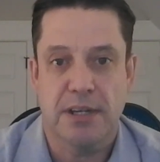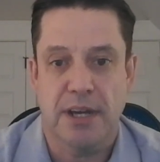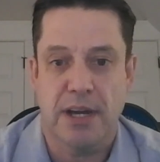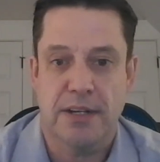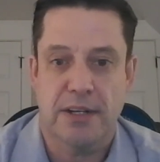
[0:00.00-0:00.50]

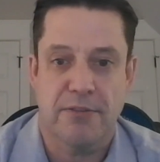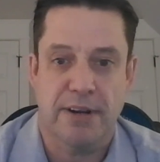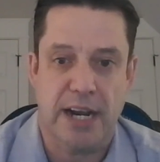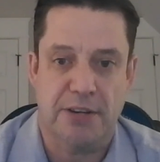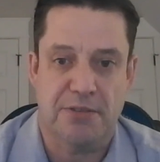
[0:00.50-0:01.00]
And rate
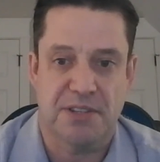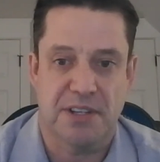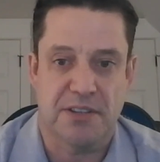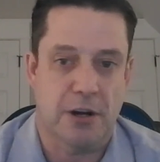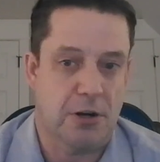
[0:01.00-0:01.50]
adequacy has
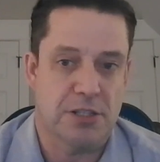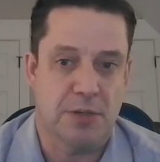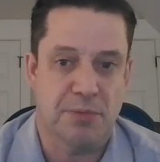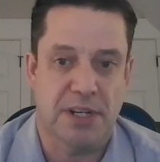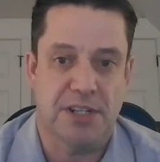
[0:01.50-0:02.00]
largely
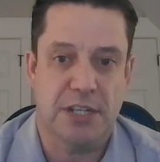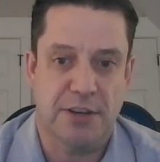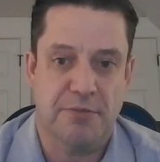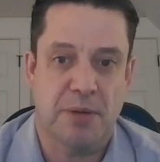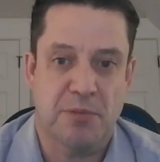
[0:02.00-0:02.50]
been
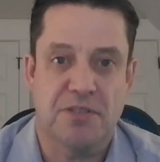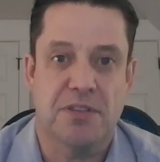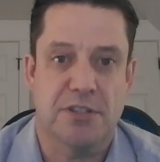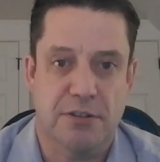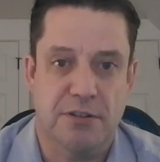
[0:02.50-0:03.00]
achieved by most
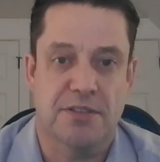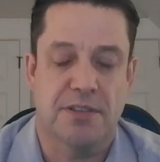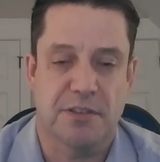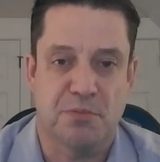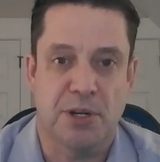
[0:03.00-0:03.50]
insurers at
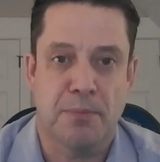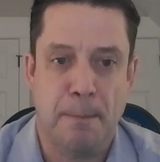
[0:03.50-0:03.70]
this point.